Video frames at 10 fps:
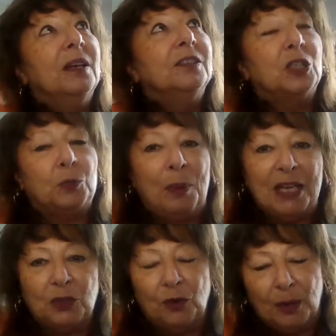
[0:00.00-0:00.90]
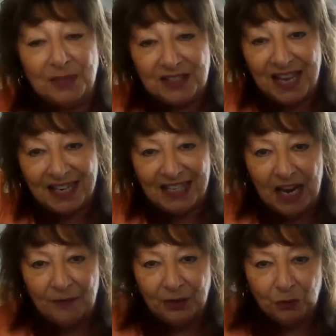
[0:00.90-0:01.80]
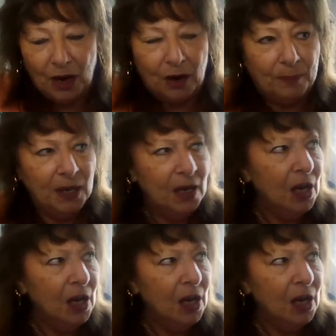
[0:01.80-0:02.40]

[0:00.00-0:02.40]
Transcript: the space realm, the second heaven realm.